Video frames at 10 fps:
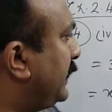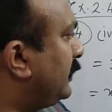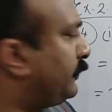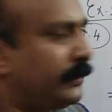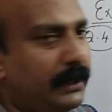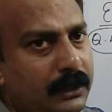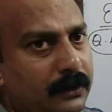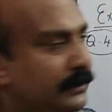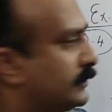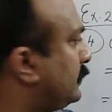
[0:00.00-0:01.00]
minus 4
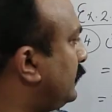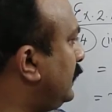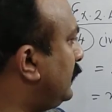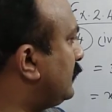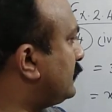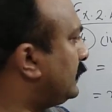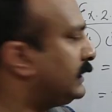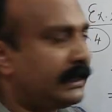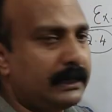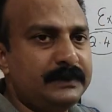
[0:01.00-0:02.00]
here also. Here also
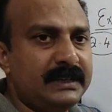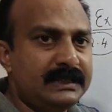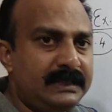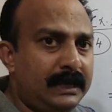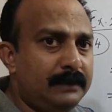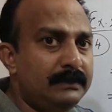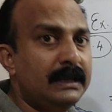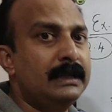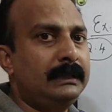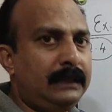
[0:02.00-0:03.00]
the terms are
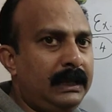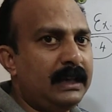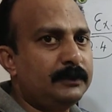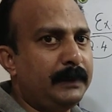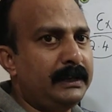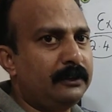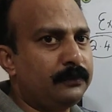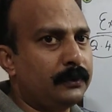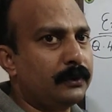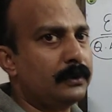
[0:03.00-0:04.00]
same, 3x
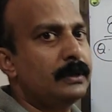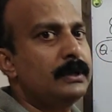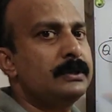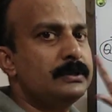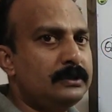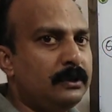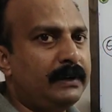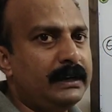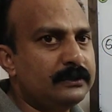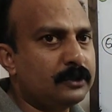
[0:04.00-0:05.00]
minus 4. So
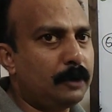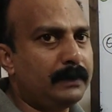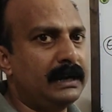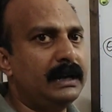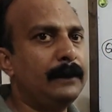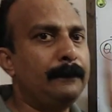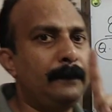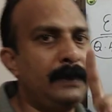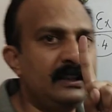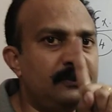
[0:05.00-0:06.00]
what is common?
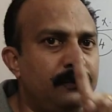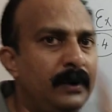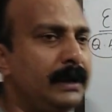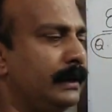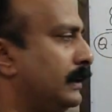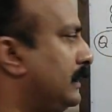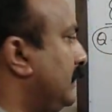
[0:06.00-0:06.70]
Plus 1.